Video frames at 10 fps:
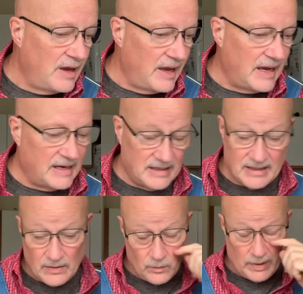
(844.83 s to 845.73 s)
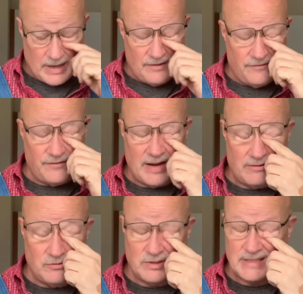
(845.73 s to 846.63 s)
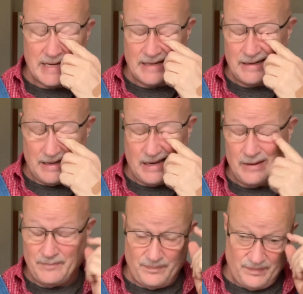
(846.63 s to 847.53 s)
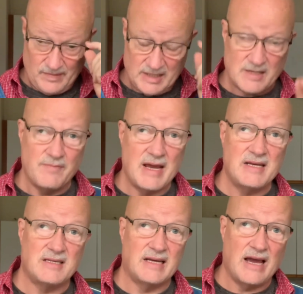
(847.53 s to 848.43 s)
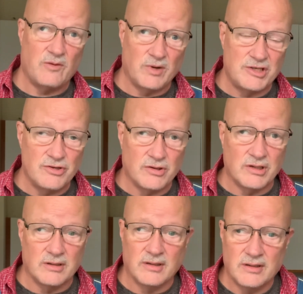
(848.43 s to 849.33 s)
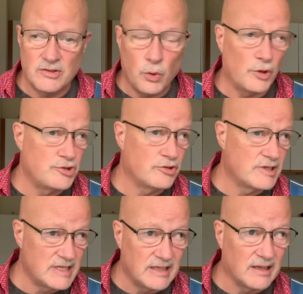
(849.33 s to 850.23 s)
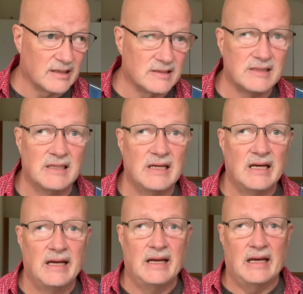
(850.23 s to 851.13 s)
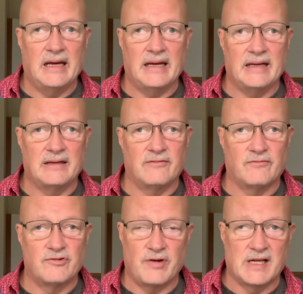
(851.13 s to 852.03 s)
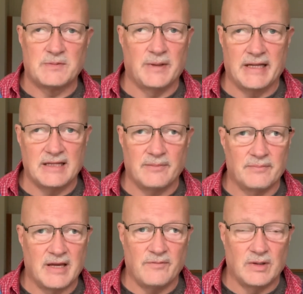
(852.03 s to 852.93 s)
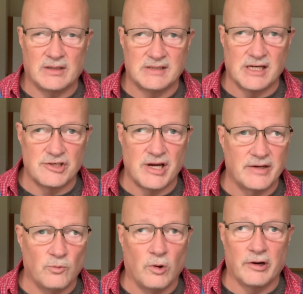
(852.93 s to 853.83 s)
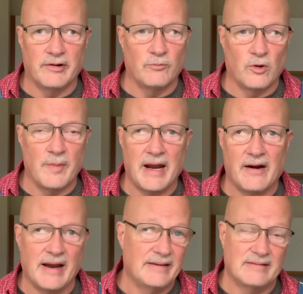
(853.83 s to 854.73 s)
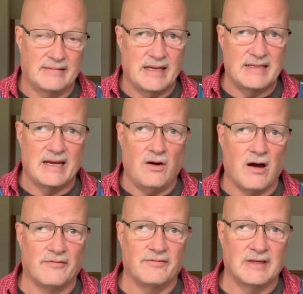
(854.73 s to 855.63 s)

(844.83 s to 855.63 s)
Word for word: And what I found was that um, it's amazing how much you can torture seedlings and transplant them, give them a little sunshine, water, and warm air, and they take off.